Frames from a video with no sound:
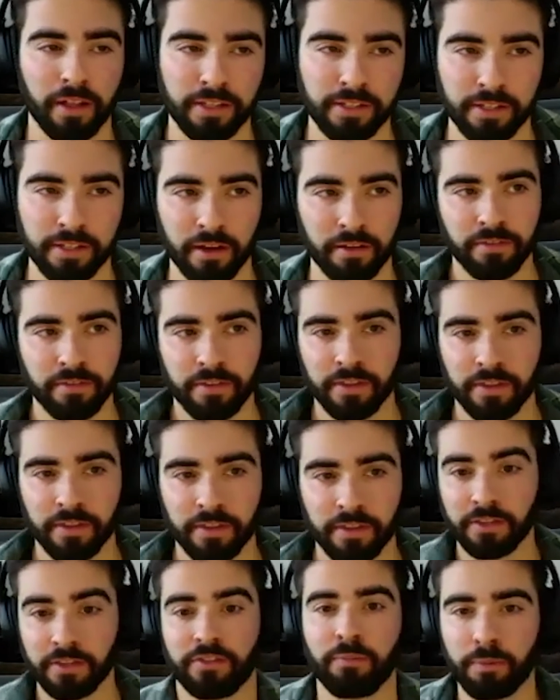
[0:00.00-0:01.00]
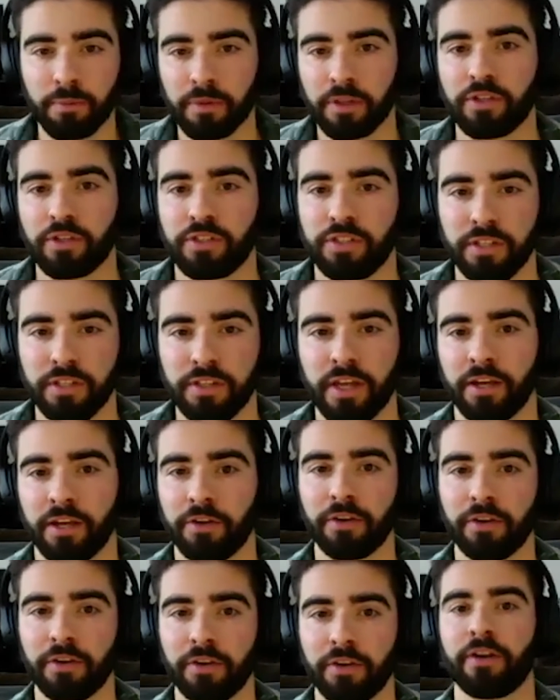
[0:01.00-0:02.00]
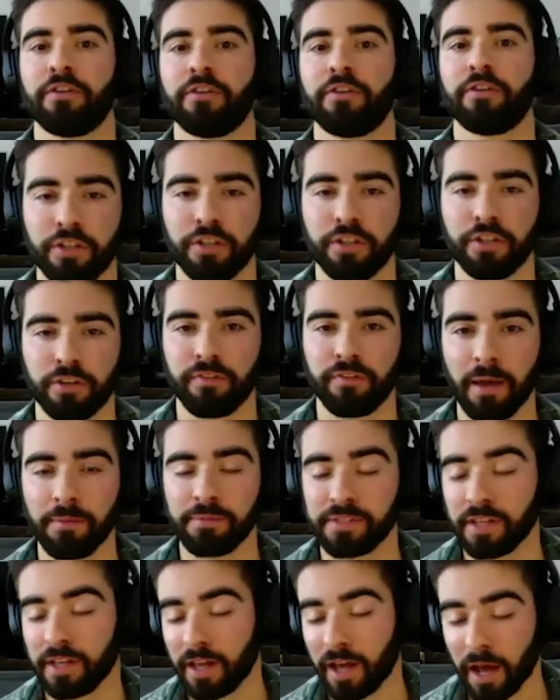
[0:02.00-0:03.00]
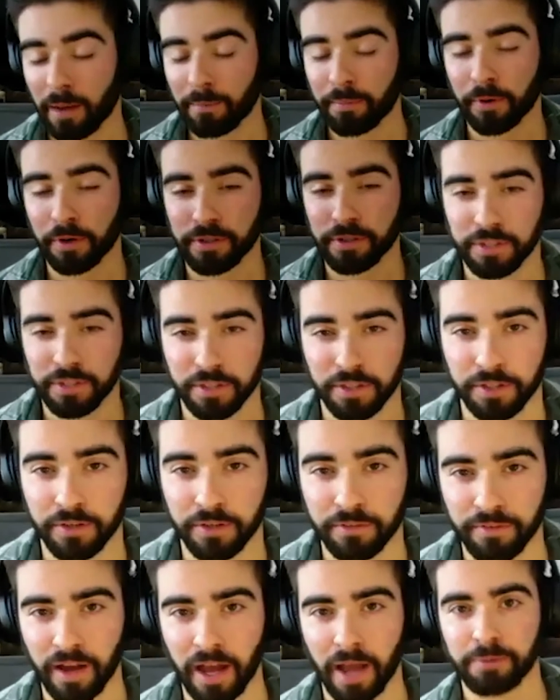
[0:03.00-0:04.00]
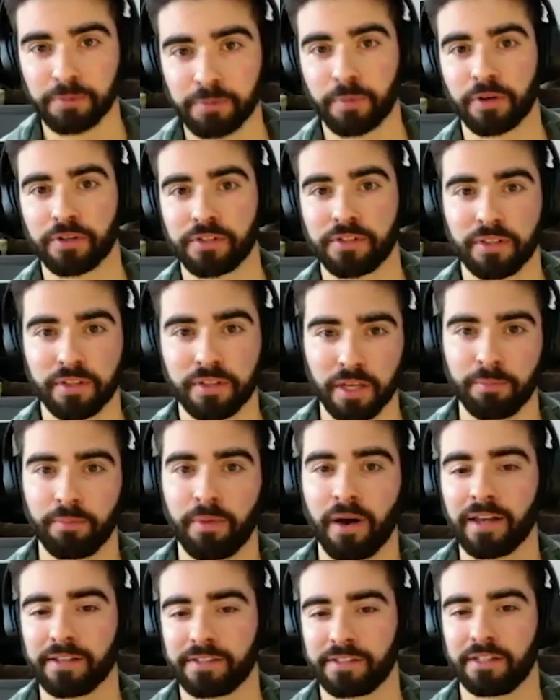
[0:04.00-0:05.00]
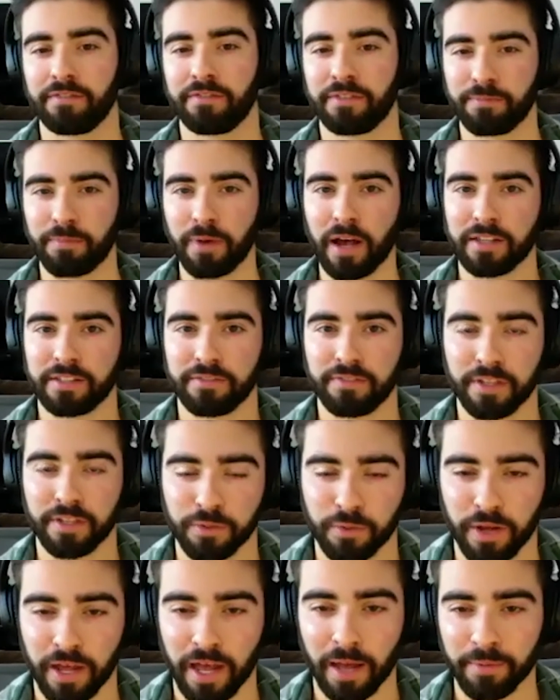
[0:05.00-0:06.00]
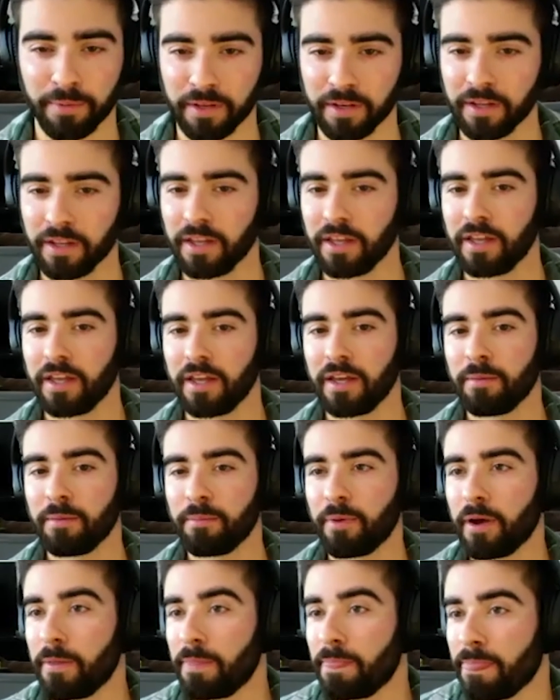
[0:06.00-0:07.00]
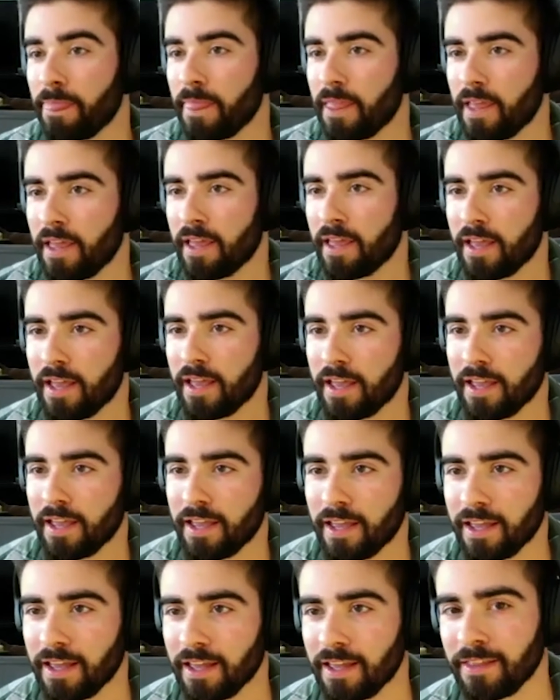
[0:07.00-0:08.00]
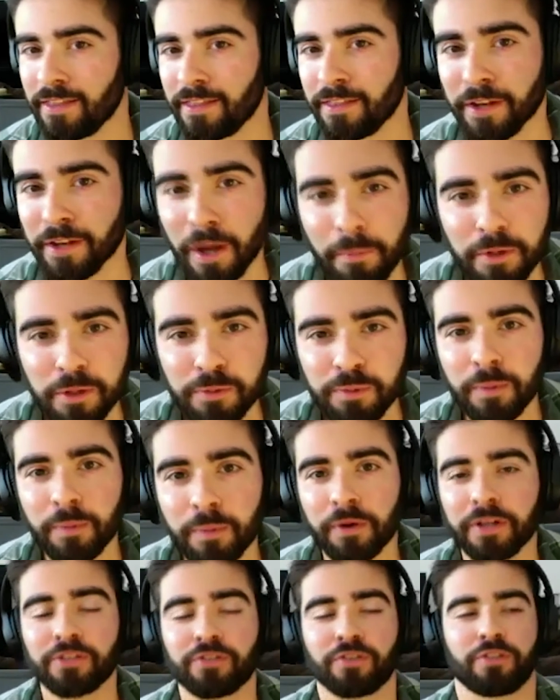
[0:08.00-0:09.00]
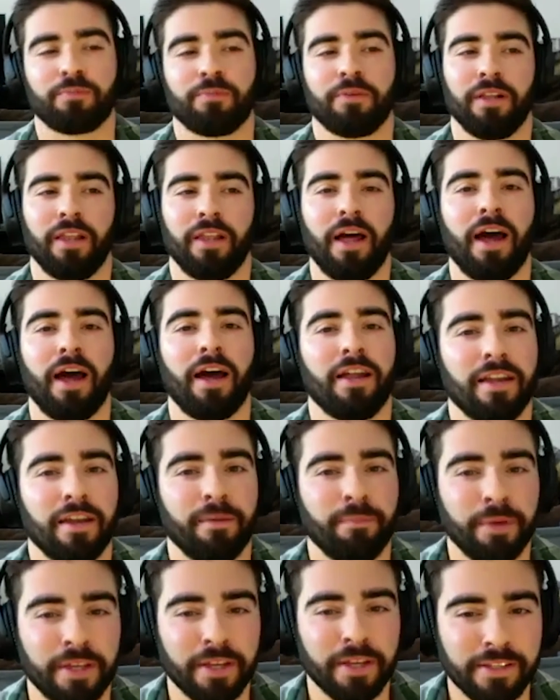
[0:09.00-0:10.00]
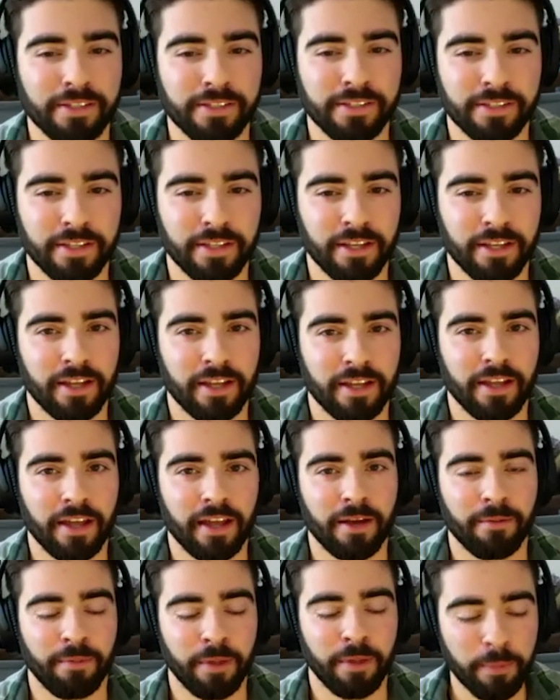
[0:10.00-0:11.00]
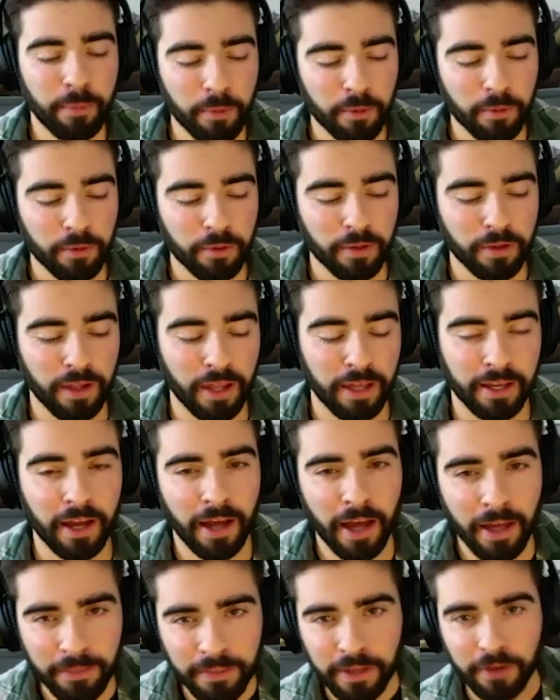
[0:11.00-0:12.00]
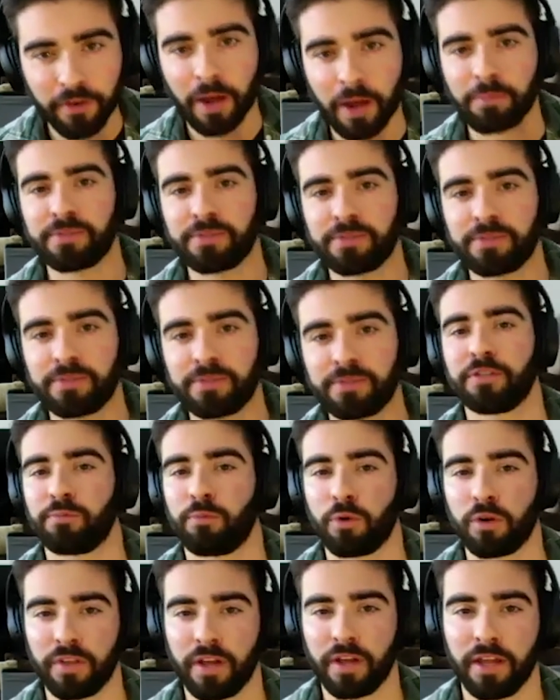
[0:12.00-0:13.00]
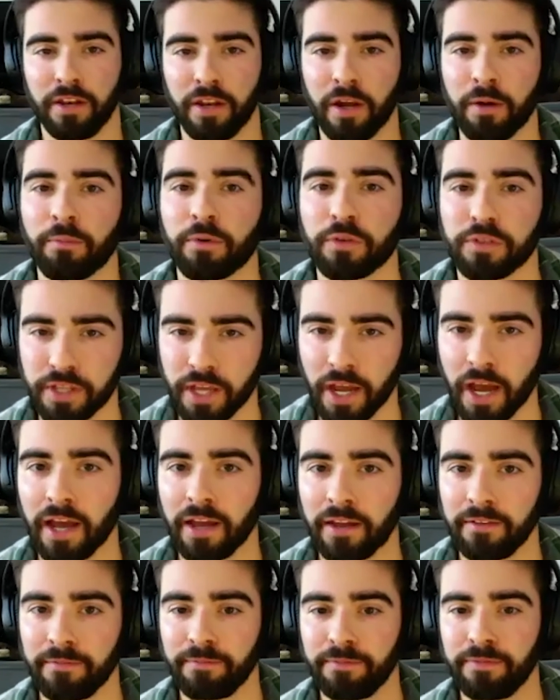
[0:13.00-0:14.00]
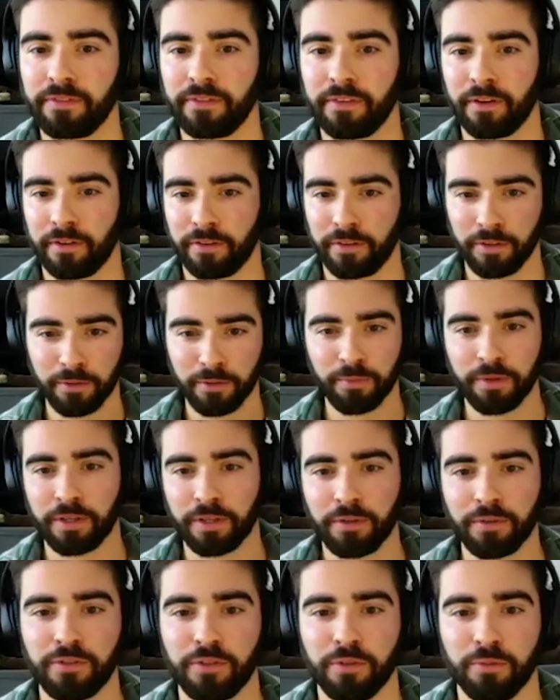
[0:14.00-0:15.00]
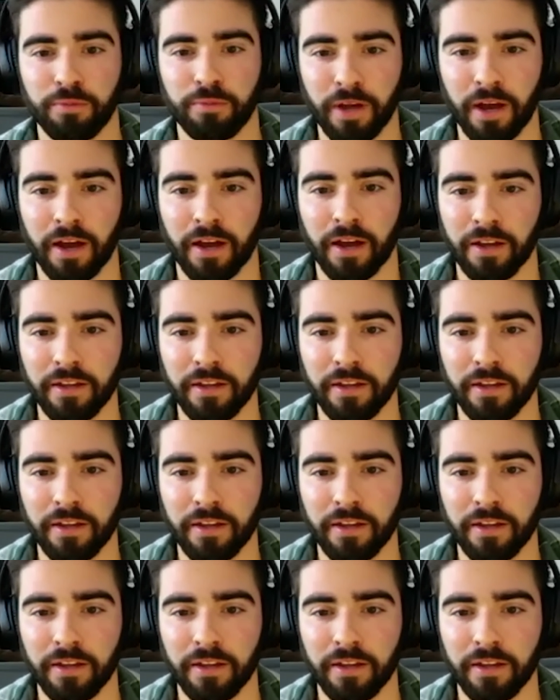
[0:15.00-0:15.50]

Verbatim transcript: all that stuff. And then some people that just need that good energy and good vibes. I'm personally the good vibes person. Think positive, and positive things will happen. But the numbers people interest me a lot because people like I think Graham Stephan's more that numbers guy or the big oh, yeah. YouTube Who,